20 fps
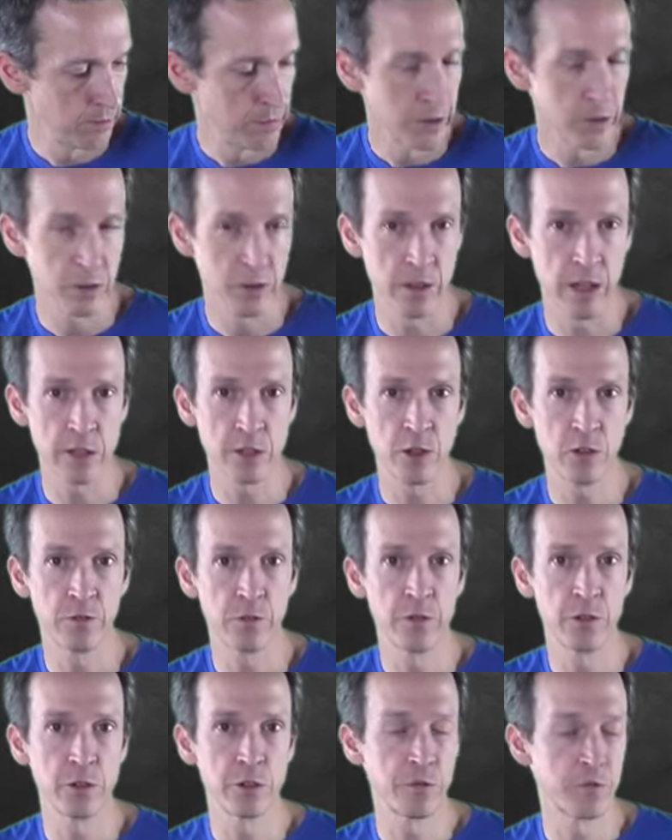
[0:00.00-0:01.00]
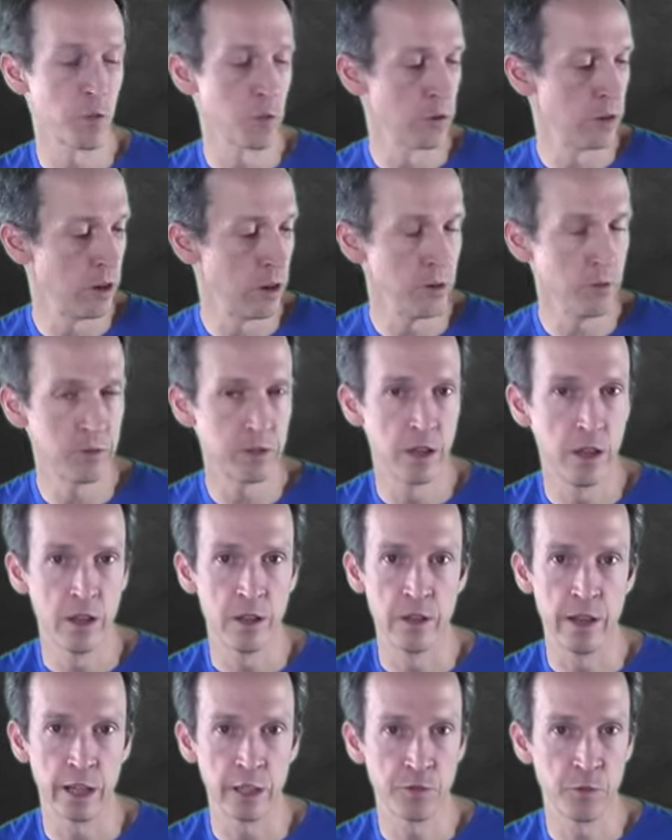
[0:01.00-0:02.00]
So that's our first 4 notes.
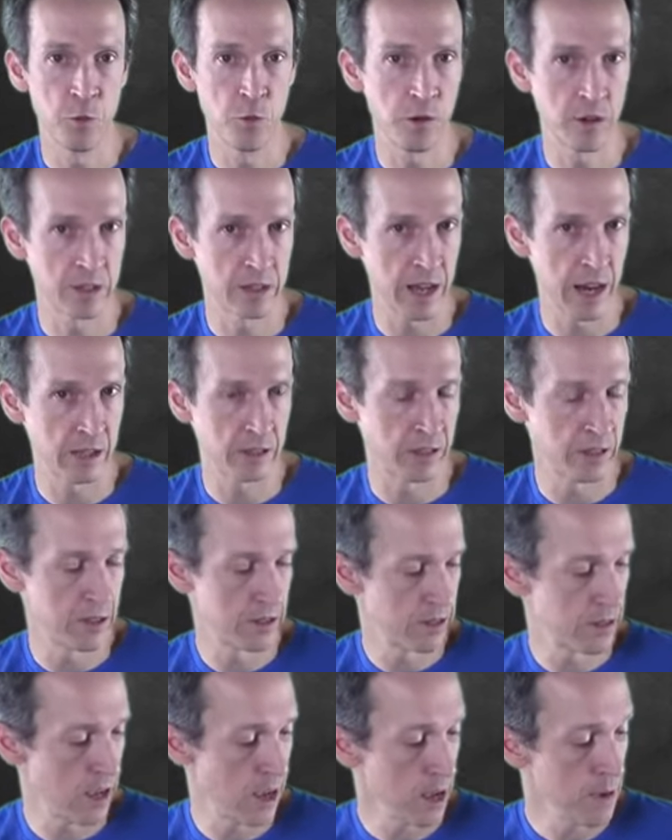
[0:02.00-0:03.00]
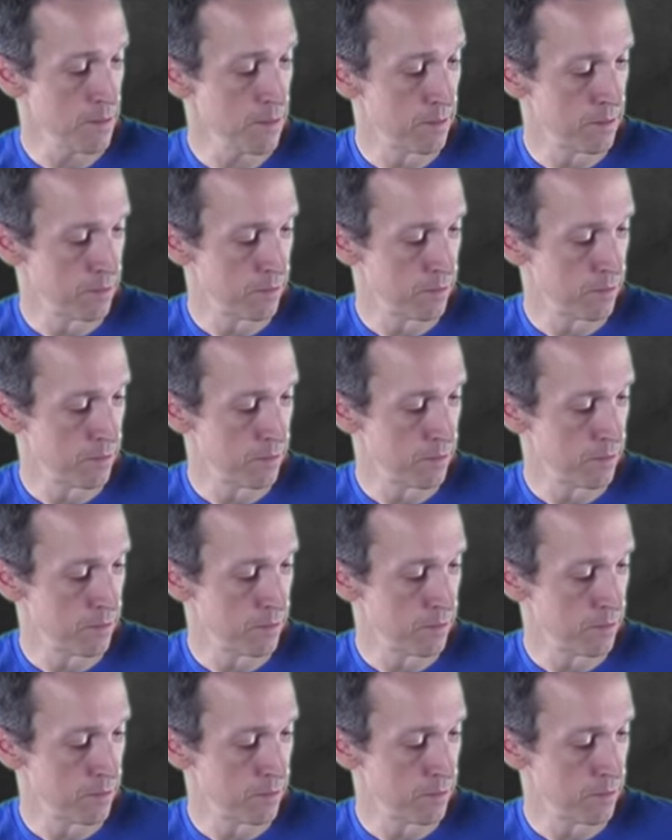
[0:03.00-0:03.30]
Next 4 are exactly the same.